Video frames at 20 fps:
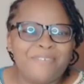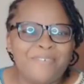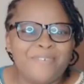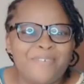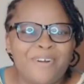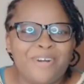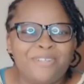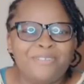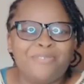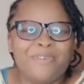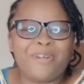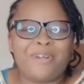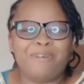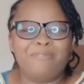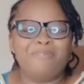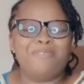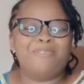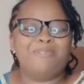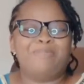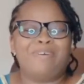everyone
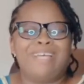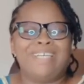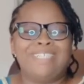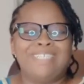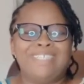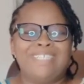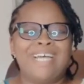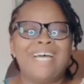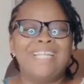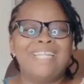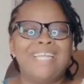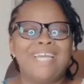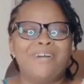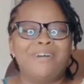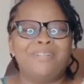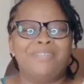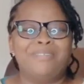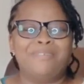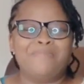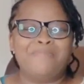welcome to my
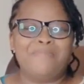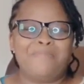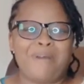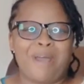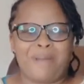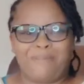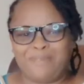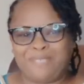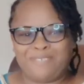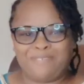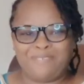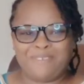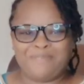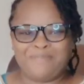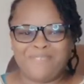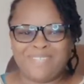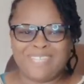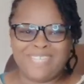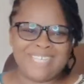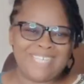channel the Babs
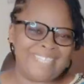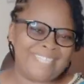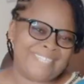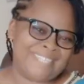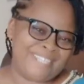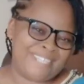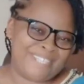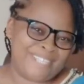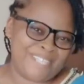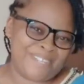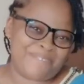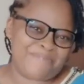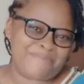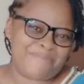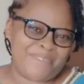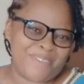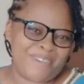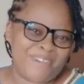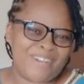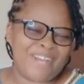family
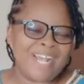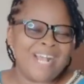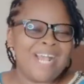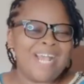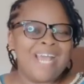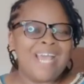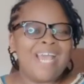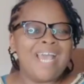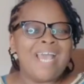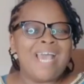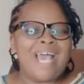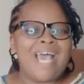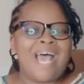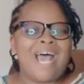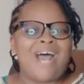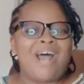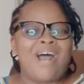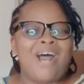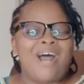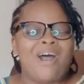so pure
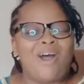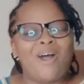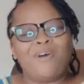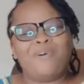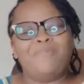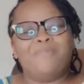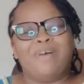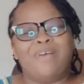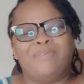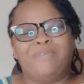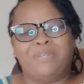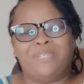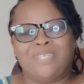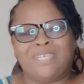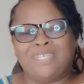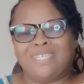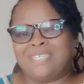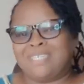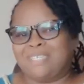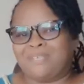all my
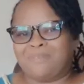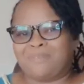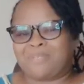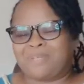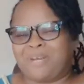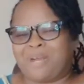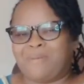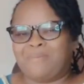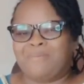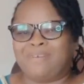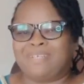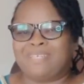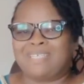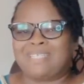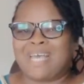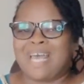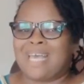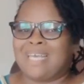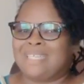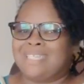returning subscribers
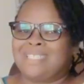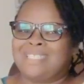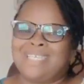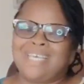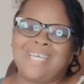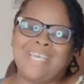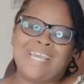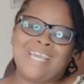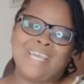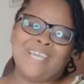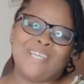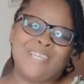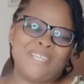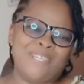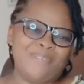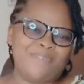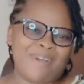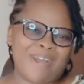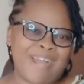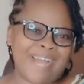i say
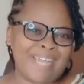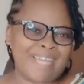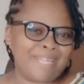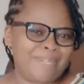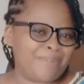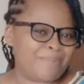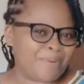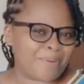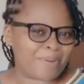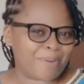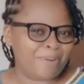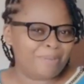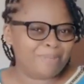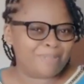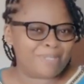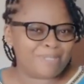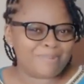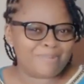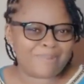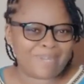you are highly
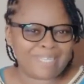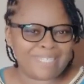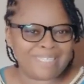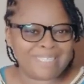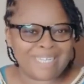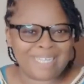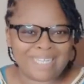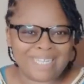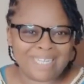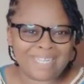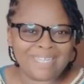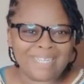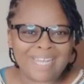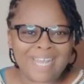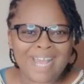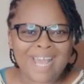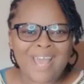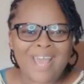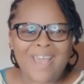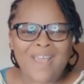welcome to my
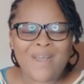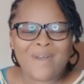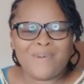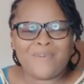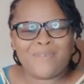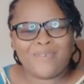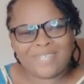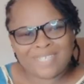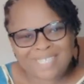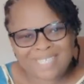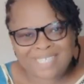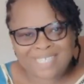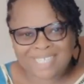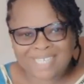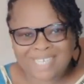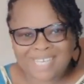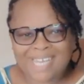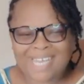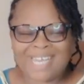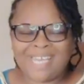channel once
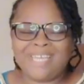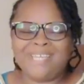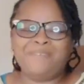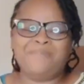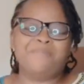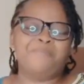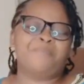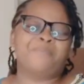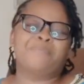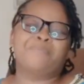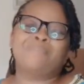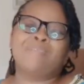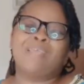again